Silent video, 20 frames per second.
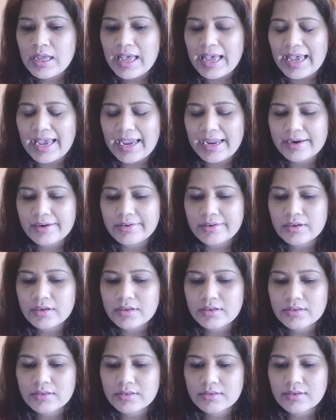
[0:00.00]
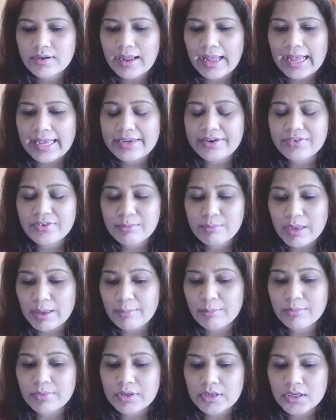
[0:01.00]
and I
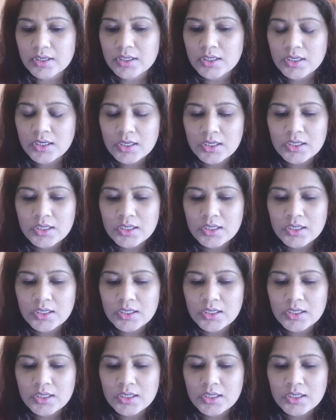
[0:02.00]
remember